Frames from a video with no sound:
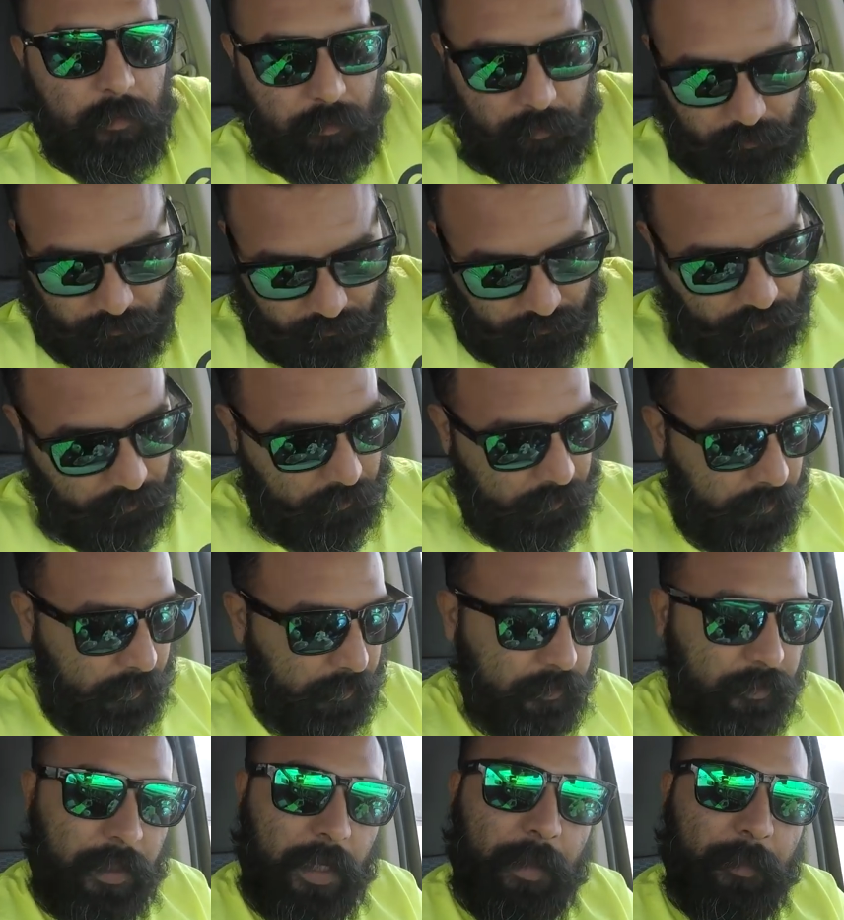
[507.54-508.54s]
All right,
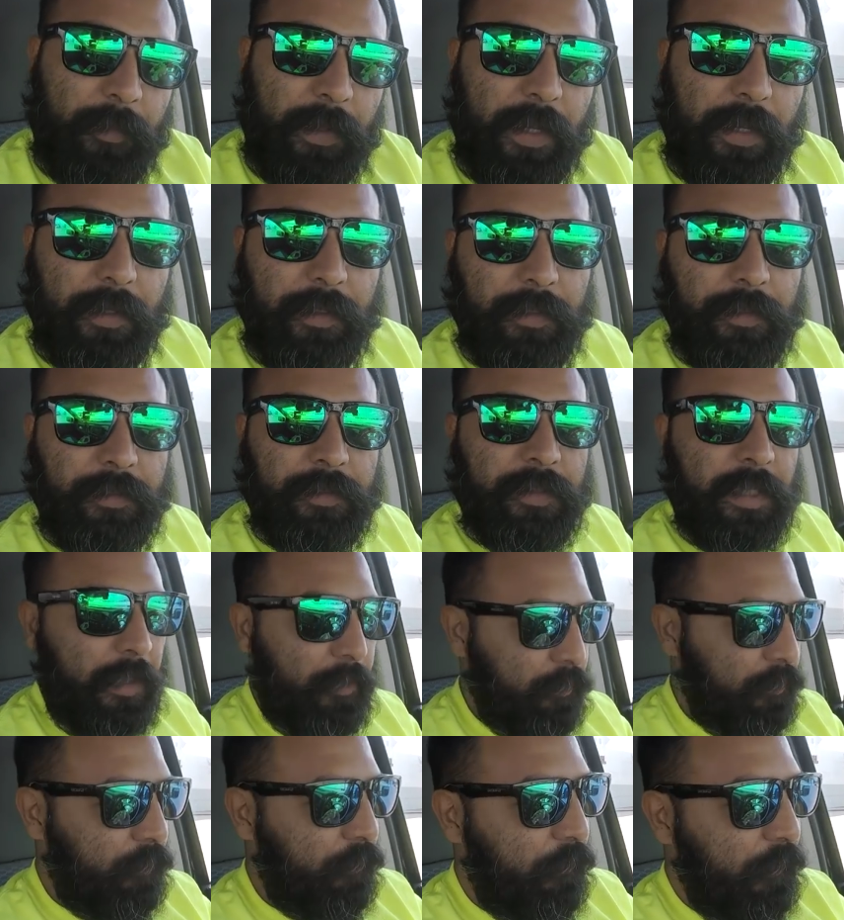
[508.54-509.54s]
guys, got my
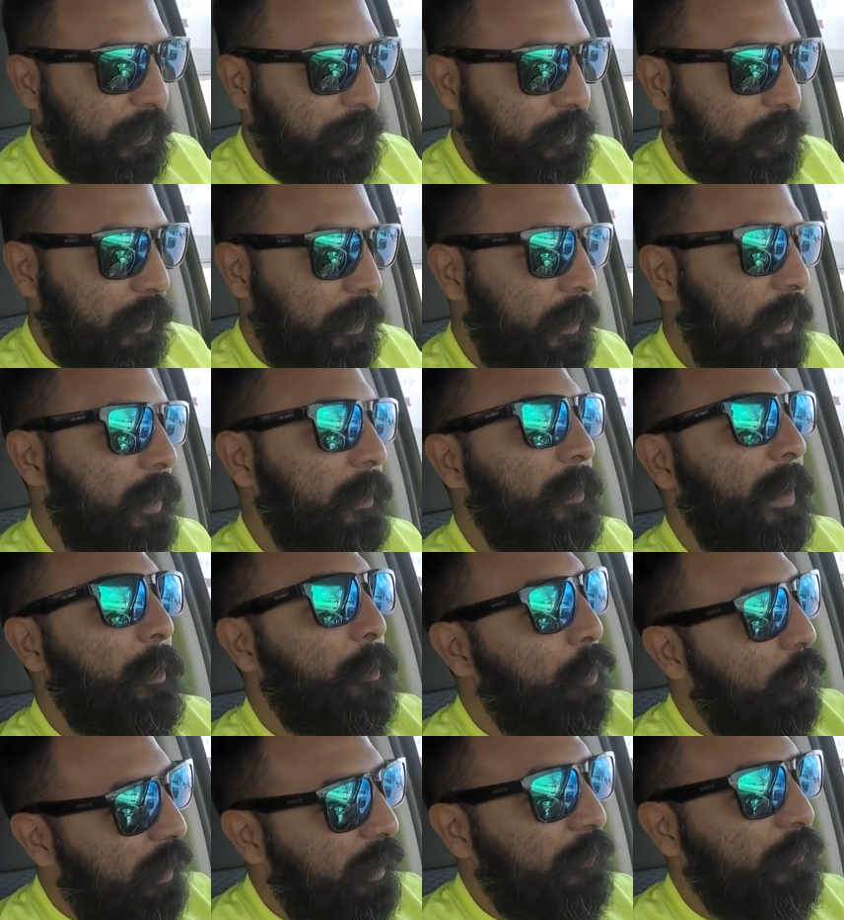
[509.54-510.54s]
sandwich fix right here, my
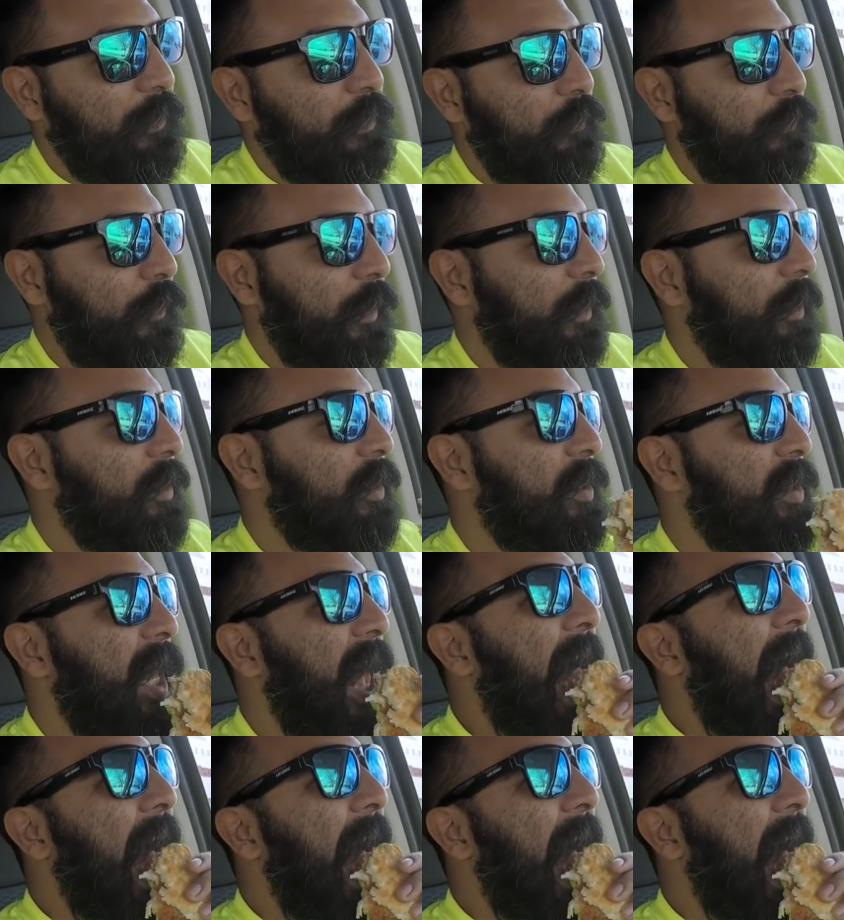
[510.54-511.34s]
breakfast fix.